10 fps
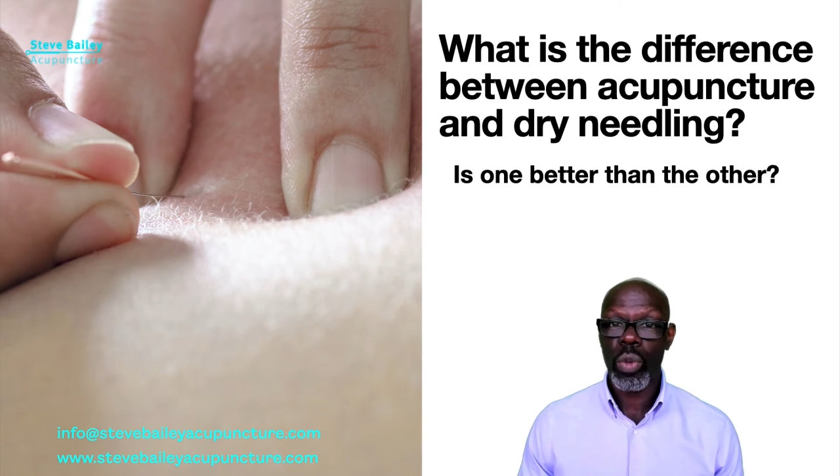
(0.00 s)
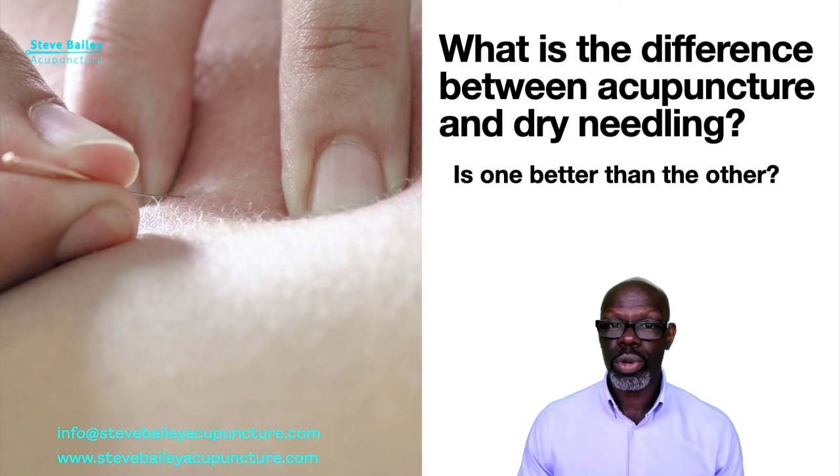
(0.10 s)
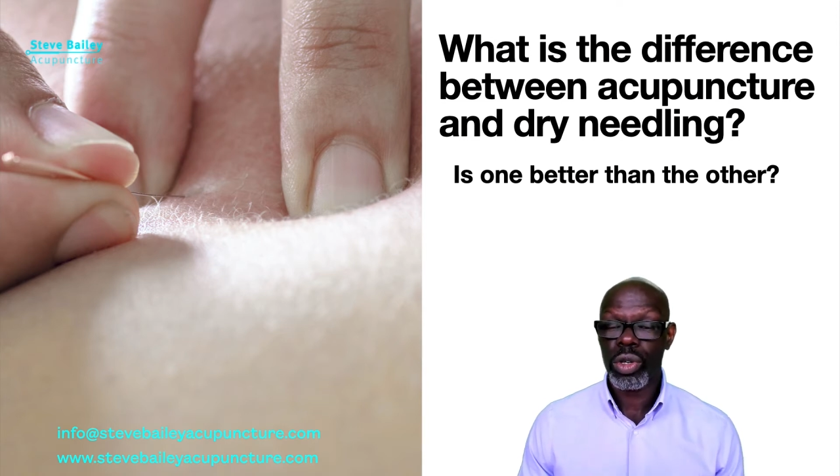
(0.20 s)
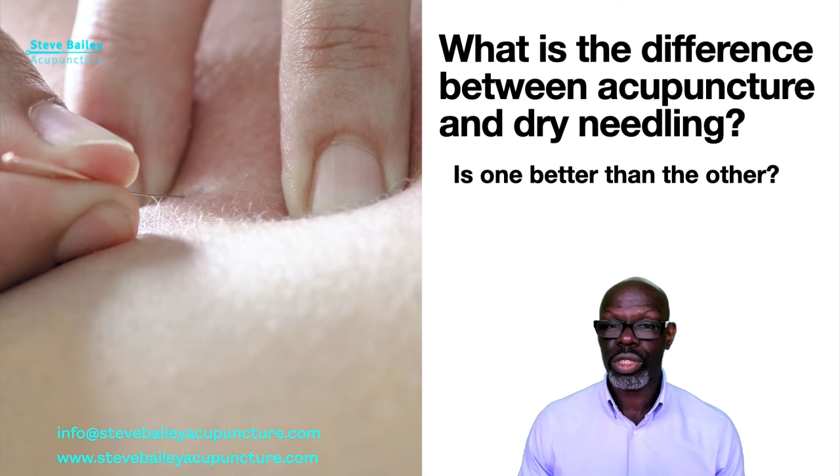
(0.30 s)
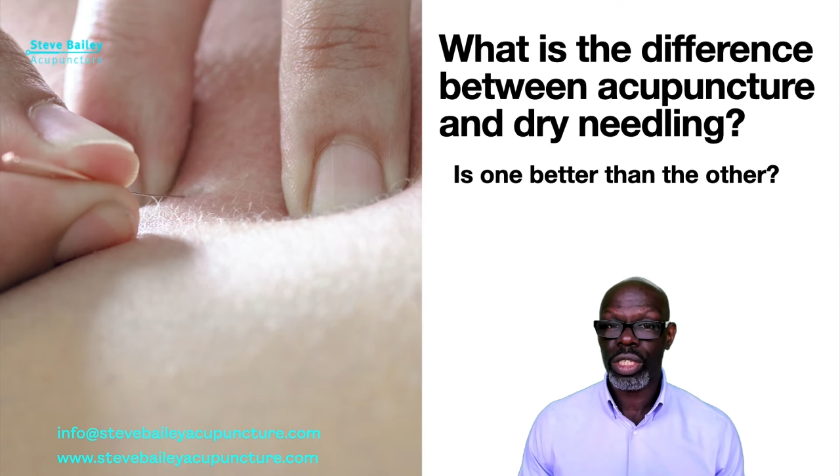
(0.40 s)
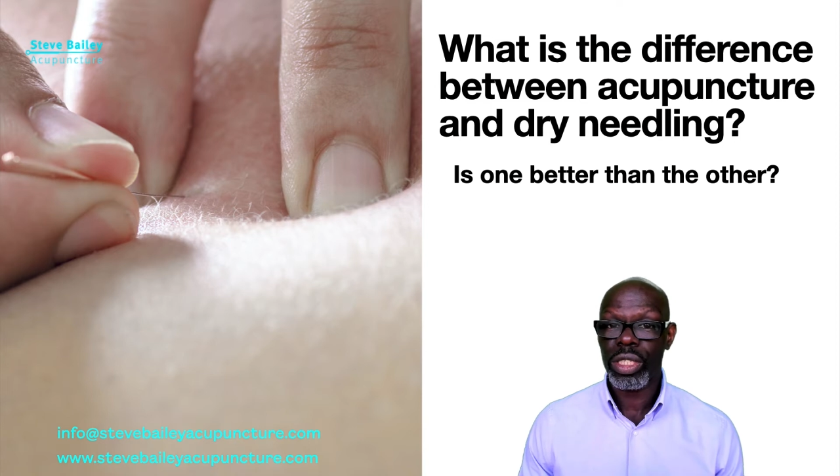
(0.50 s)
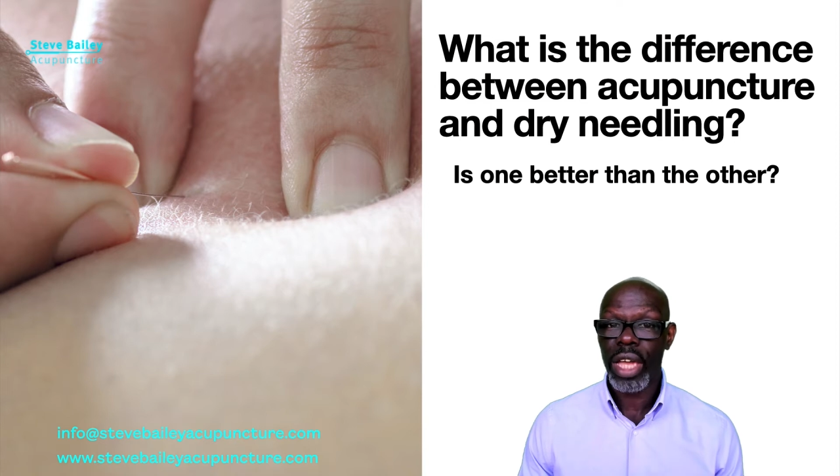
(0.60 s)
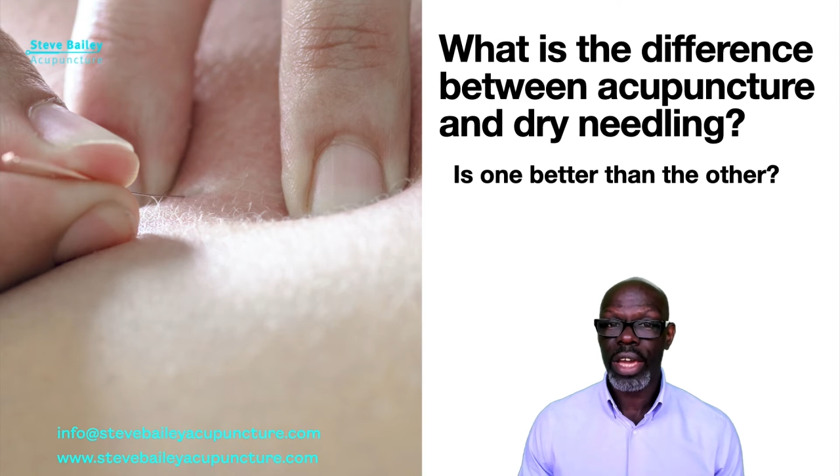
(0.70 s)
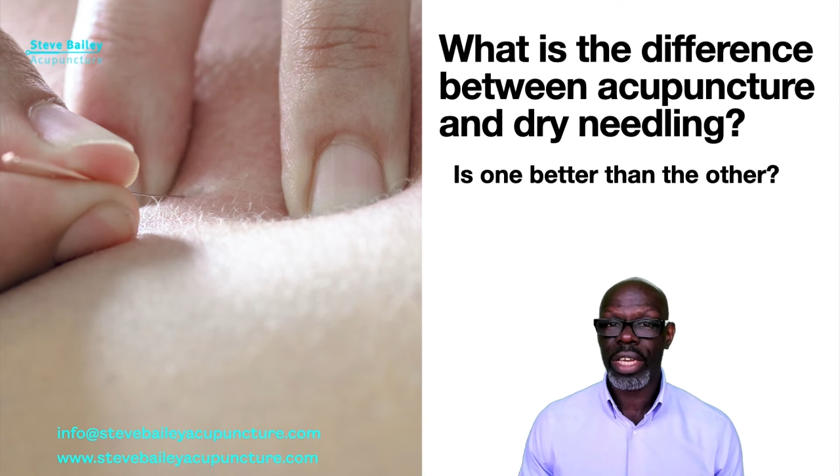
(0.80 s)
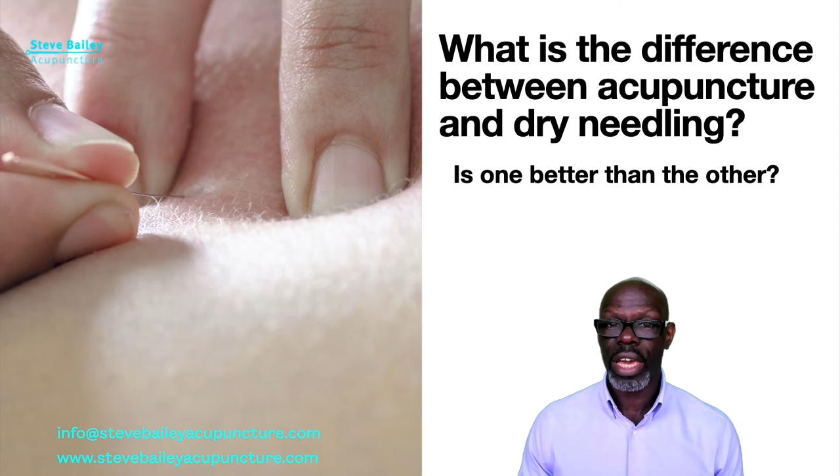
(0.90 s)
because in
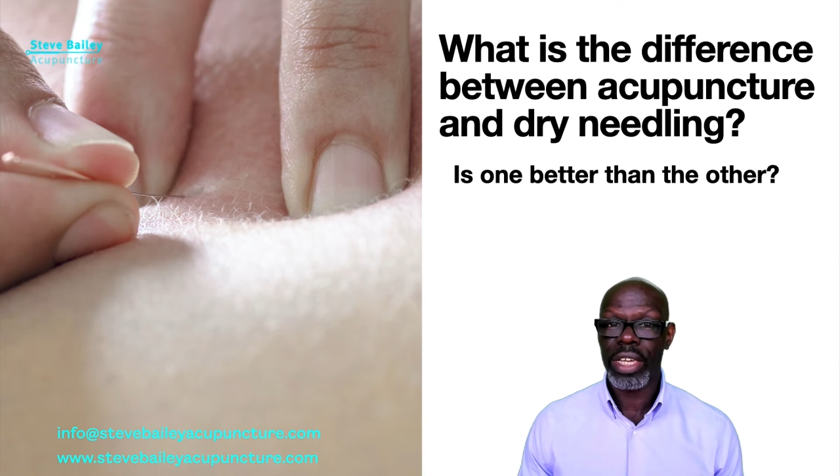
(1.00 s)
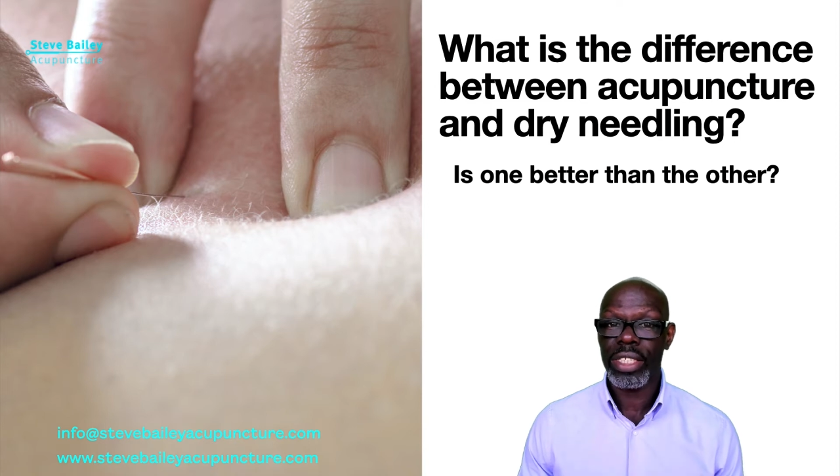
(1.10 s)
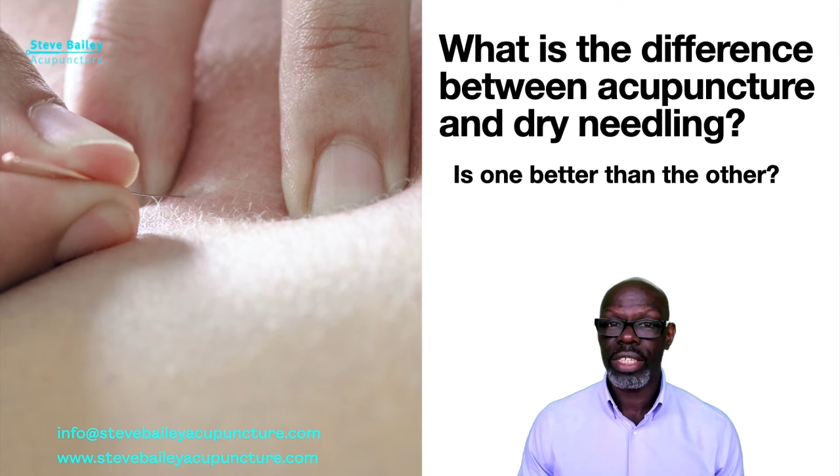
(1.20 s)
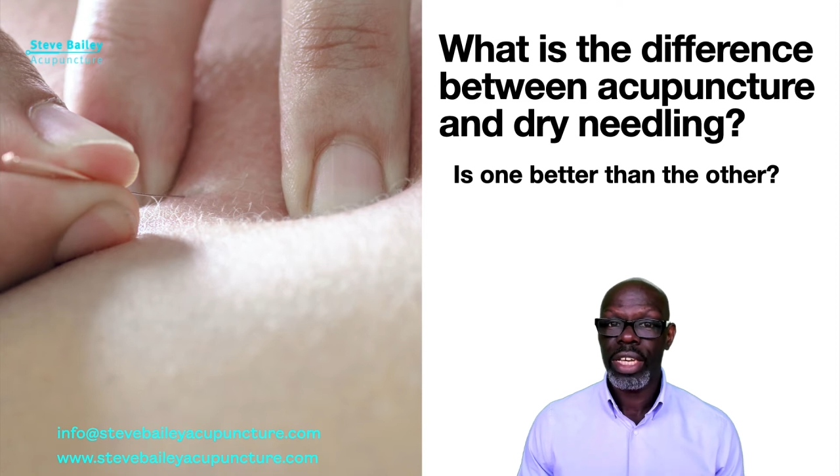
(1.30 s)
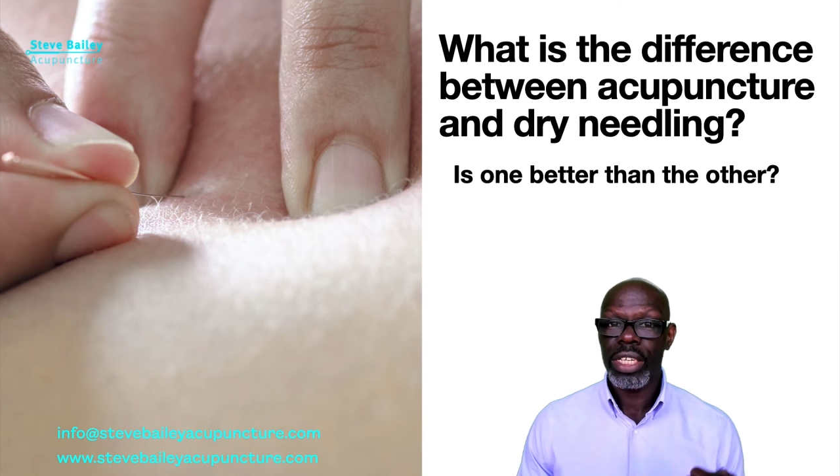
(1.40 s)
that case